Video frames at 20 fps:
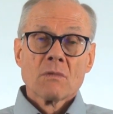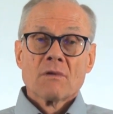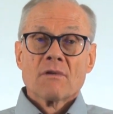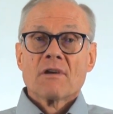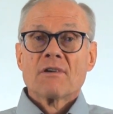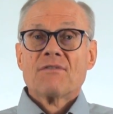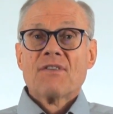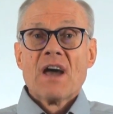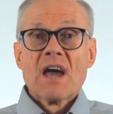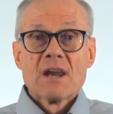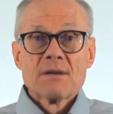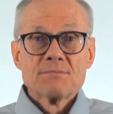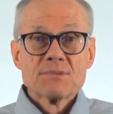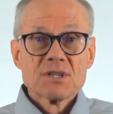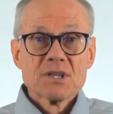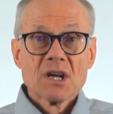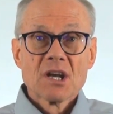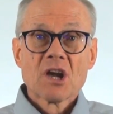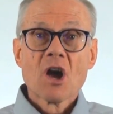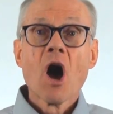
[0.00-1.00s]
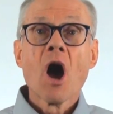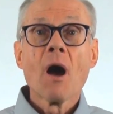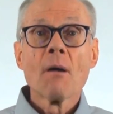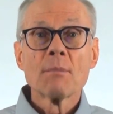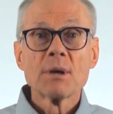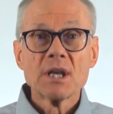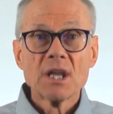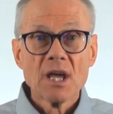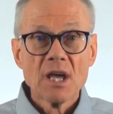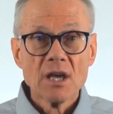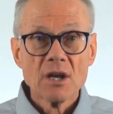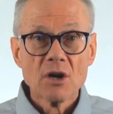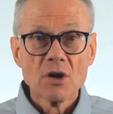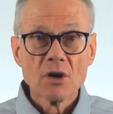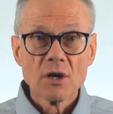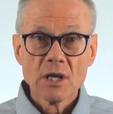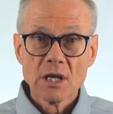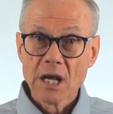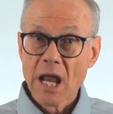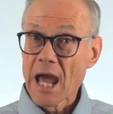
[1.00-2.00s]
If Adam's an accommodator,
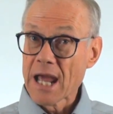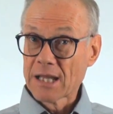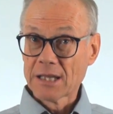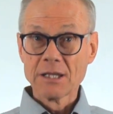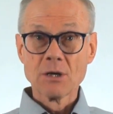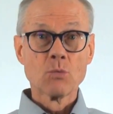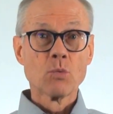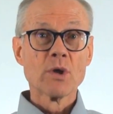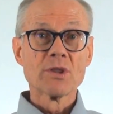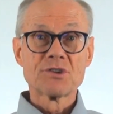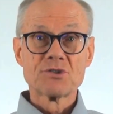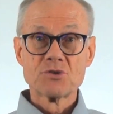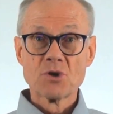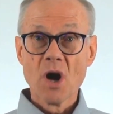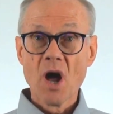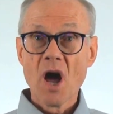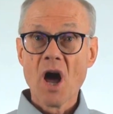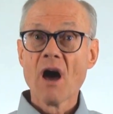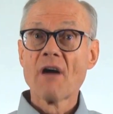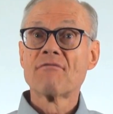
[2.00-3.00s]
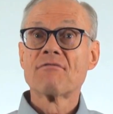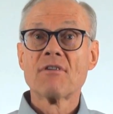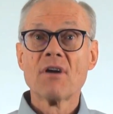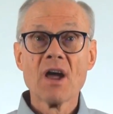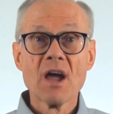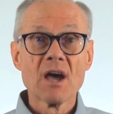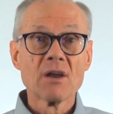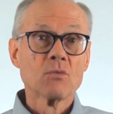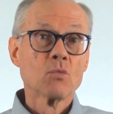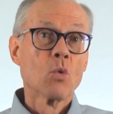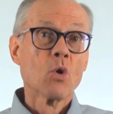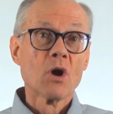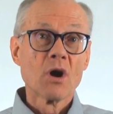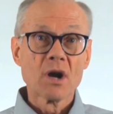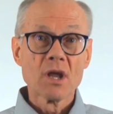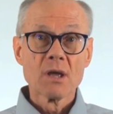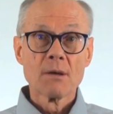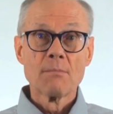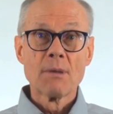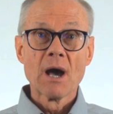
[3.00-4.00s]
he'd likely withdraw, fret,
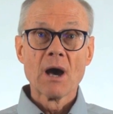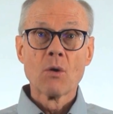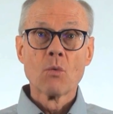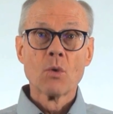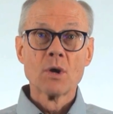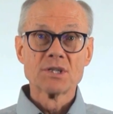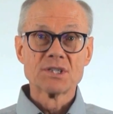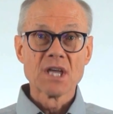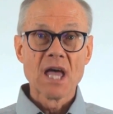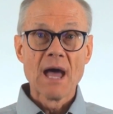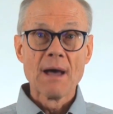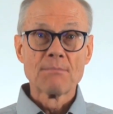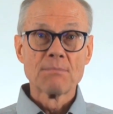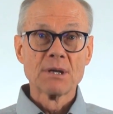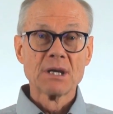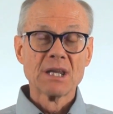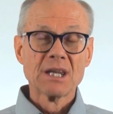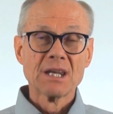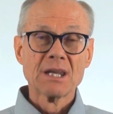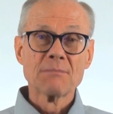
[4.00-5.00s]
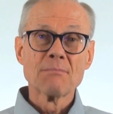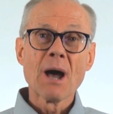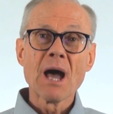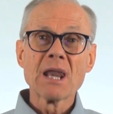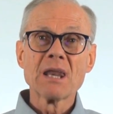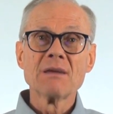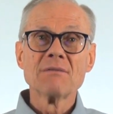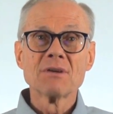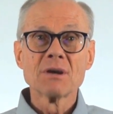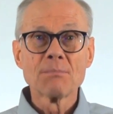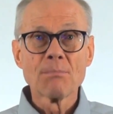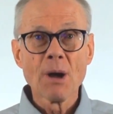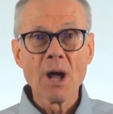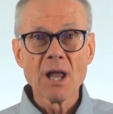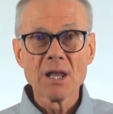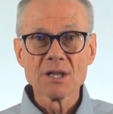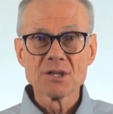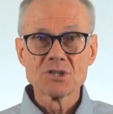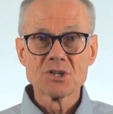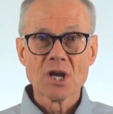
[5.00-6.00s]
worry about what's happening. He might even
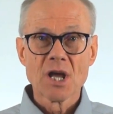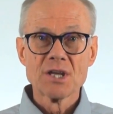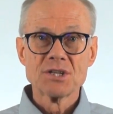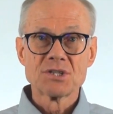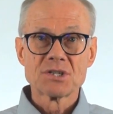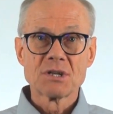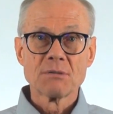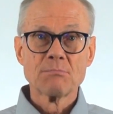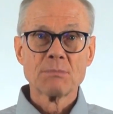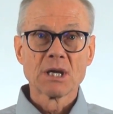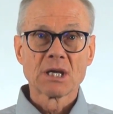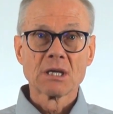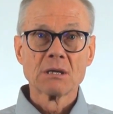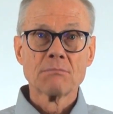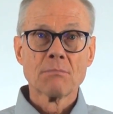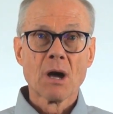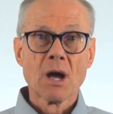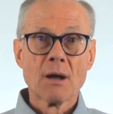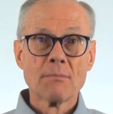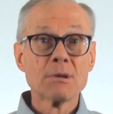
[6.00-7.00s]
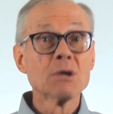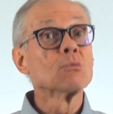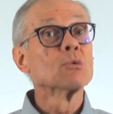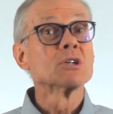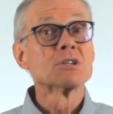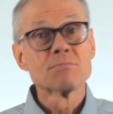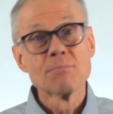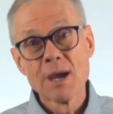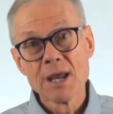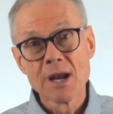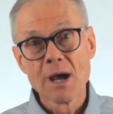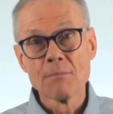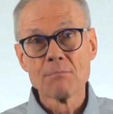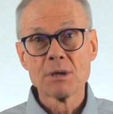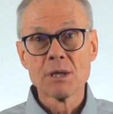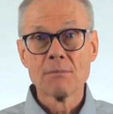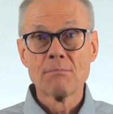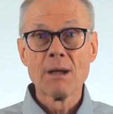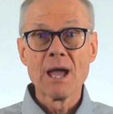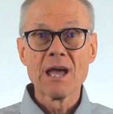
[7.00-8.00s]
apologize to Mick and Bobby, which may not
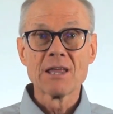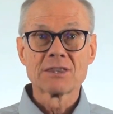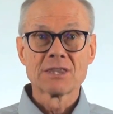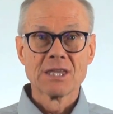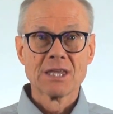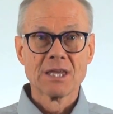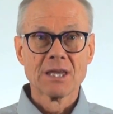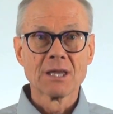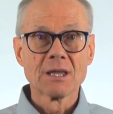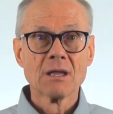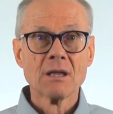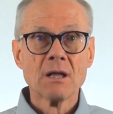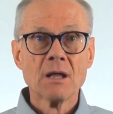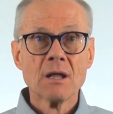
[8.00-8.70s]
be a bad thing,